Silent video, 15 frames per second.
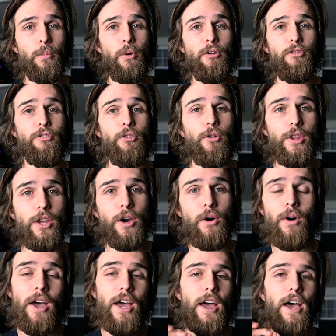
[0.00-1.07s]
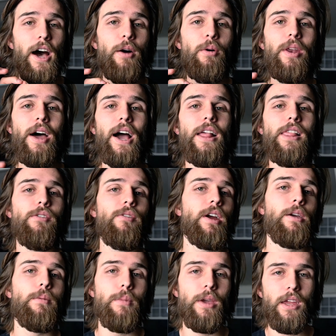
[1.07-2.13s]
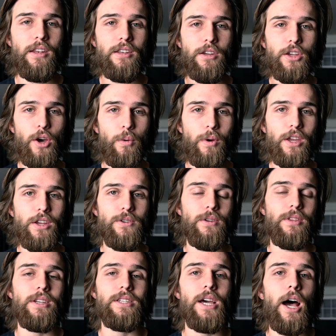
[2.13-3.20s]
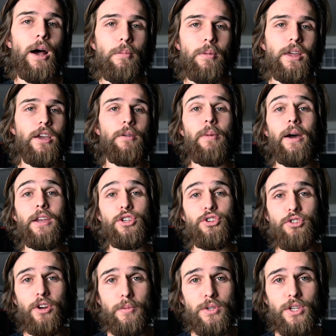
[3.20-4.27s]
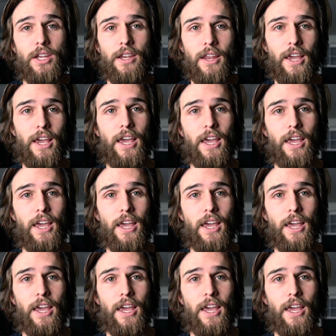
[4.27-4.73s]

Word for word: a portfolio. I would highly recommend going into the top link in my description